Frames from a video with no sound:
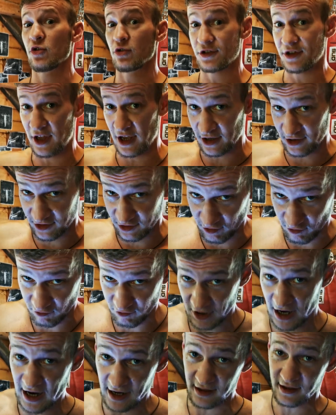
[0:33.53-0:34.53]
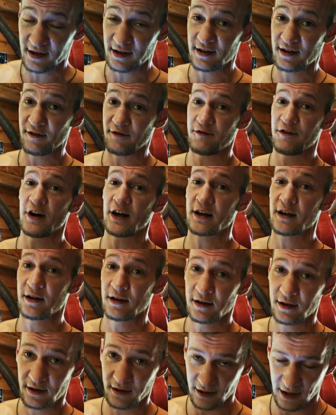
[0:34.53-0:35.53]
those things right the fuck
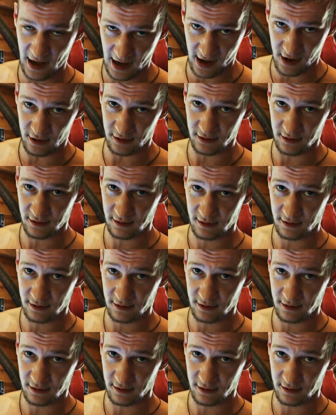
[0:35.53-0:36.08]
now.